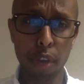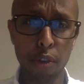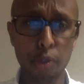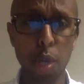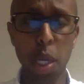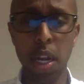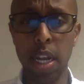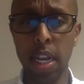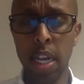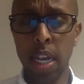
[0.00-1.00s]

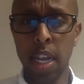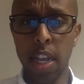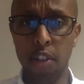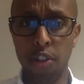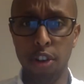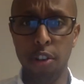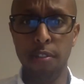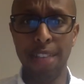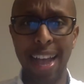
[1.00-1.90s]
Crucially, it serves